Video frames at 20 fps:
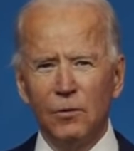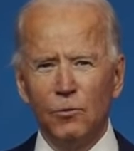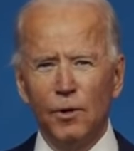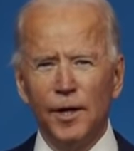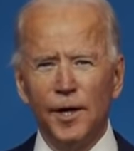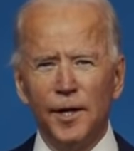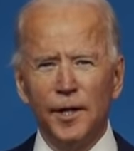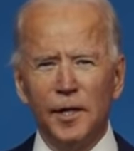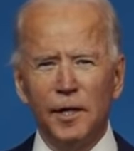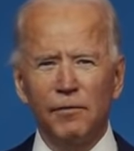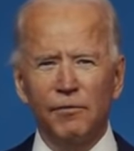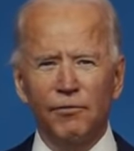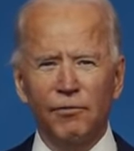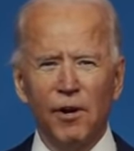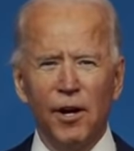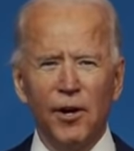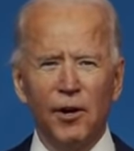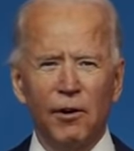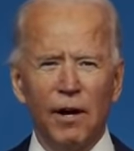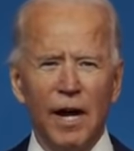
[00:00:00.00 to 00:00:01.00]
ready to
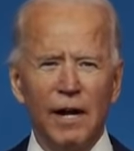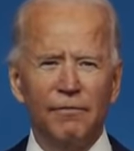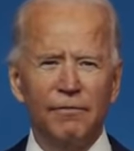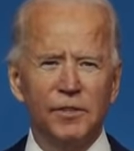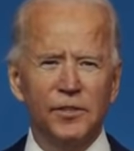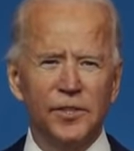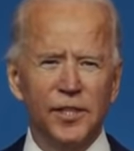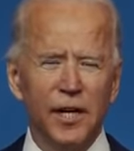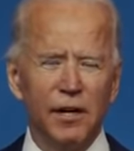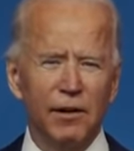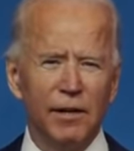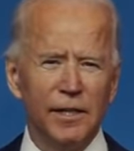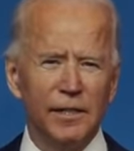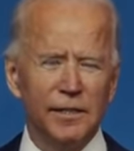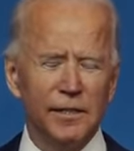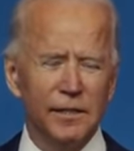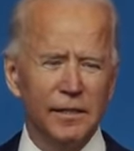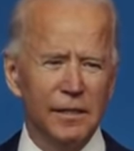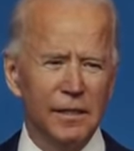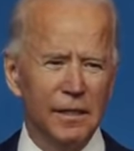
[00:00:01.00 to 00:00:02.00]
confront our
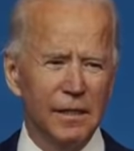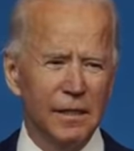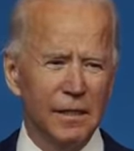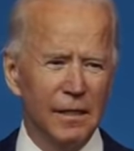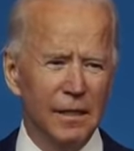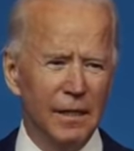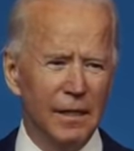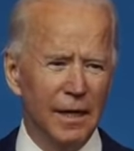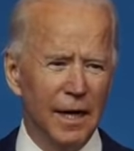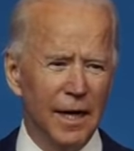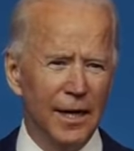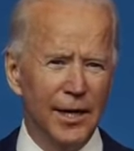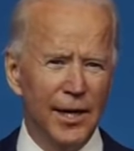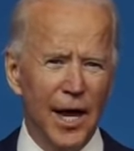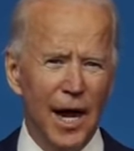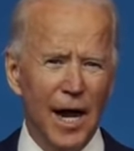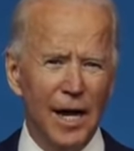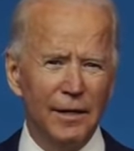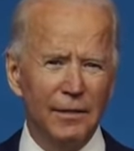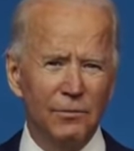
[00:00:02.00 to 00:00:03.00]
adversaries
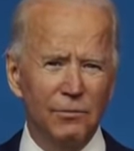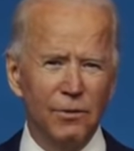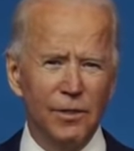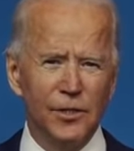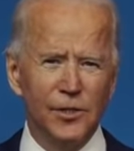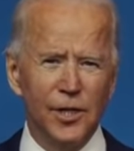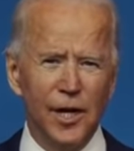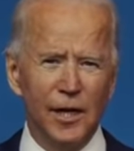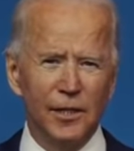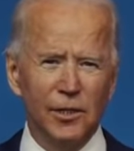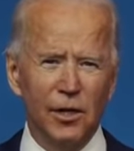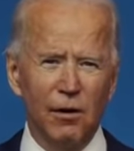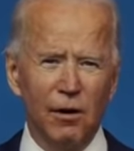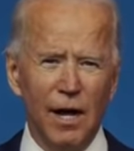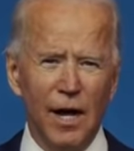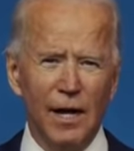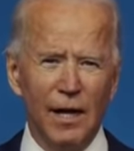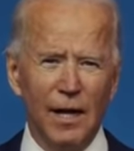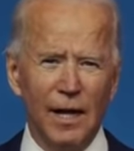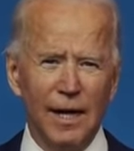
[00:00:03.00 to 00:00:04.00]
and not reject
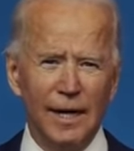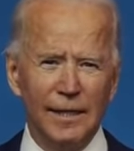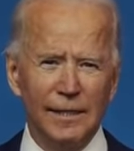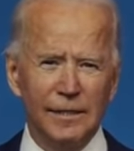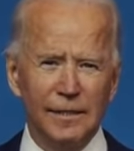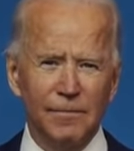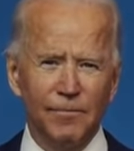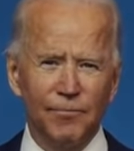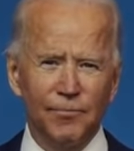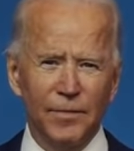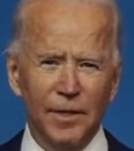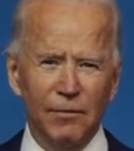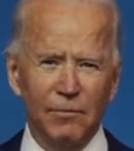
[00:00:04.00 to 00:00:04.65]
our allies,